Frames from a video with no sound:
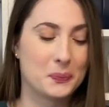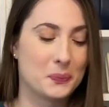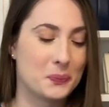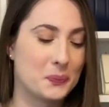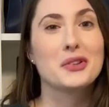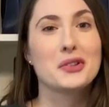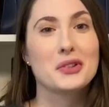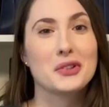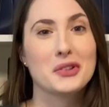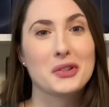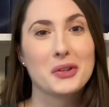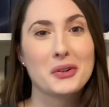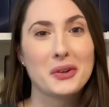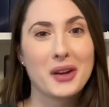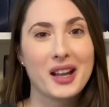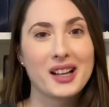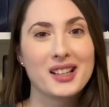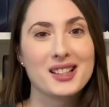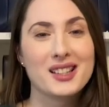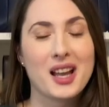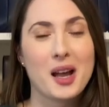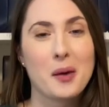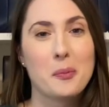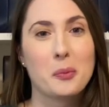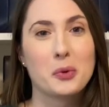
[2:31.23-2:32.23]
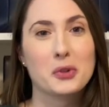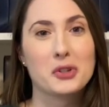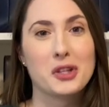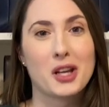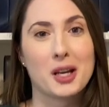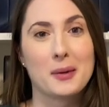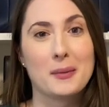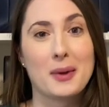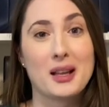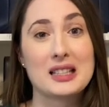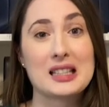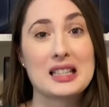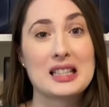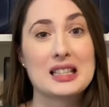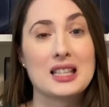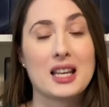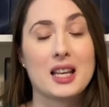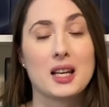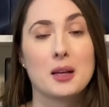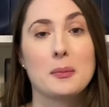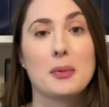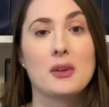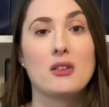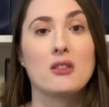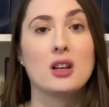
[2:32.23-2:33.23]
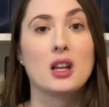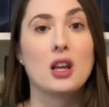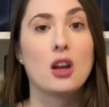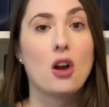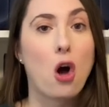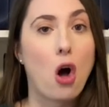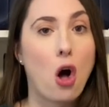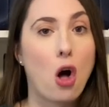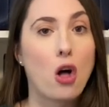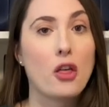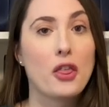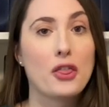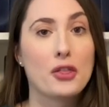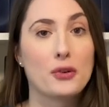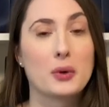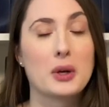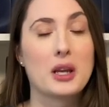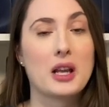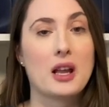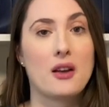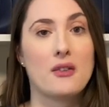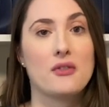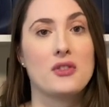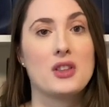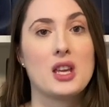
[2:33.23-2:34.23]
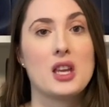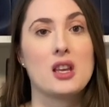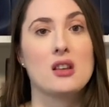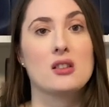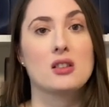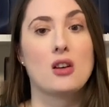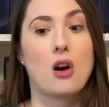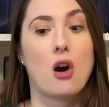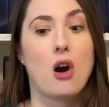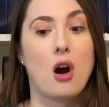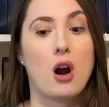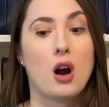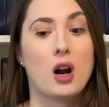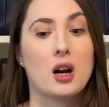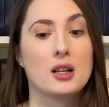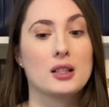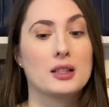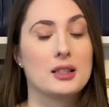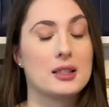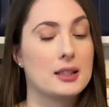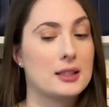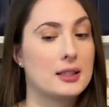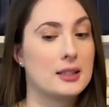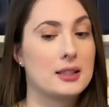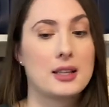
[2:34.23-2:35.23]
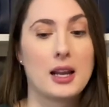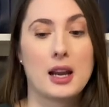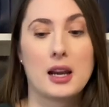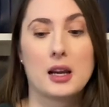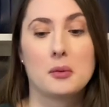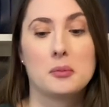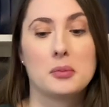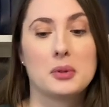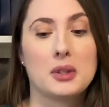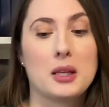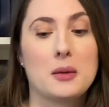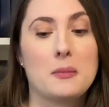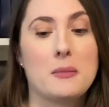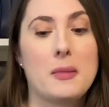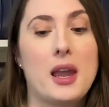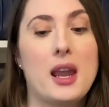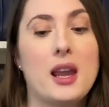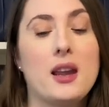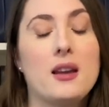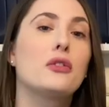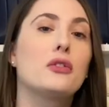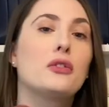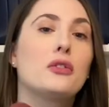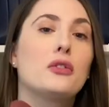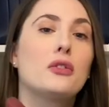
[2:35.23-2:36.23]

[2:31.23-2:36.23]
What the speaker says: So next up, we'll talk about sustainability. All three of these are sustainably made.